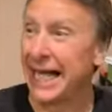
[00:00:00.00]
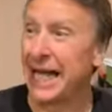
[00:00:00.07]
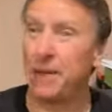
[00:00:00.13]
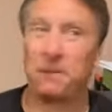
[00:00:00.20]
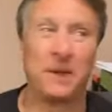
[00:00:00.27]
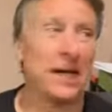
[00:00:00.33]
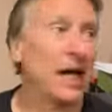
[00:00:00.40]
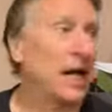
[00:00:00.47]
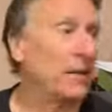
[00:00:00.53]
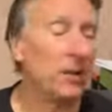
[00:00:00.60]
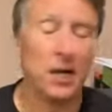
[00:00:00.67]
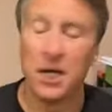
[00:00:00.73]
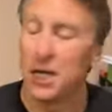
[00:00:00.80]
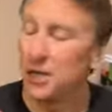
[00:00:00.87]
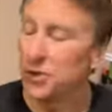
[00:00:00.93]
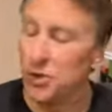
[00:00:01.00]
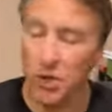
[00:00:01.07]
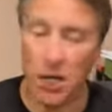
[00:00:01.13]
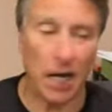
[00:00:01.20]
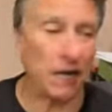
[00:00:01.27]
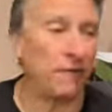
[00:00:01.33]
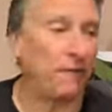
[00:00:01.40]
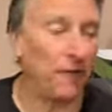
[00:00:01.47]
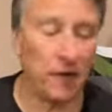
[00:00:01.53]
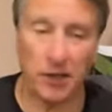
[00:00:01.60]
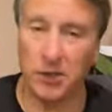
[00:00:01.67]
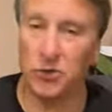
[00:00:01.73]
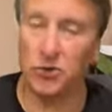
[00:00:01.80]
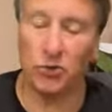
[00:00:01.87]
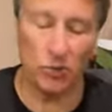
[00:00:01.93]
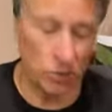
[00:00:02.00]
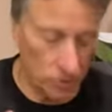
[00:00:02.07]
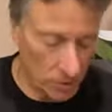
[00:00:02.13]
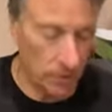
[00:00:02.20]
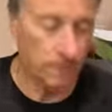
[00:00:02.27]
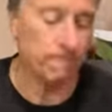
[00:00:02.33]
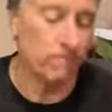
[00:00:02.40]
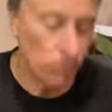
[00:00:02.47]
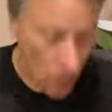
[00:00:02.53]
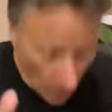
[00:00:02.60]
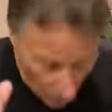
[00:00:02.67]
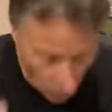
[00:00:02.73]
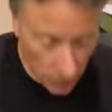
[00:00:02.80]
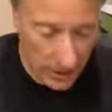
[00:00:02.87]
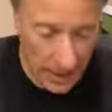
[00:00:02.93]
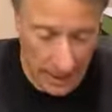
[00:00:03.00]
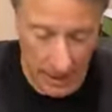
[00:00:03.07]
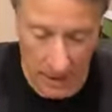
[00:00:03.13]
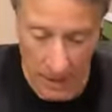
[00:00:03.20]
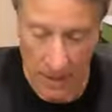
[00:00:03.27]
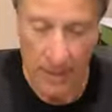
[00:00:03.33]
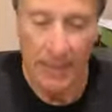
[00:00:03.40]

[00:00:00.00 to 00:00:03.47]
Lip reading: Oppenheimer, you gotta fucking do this. Okay.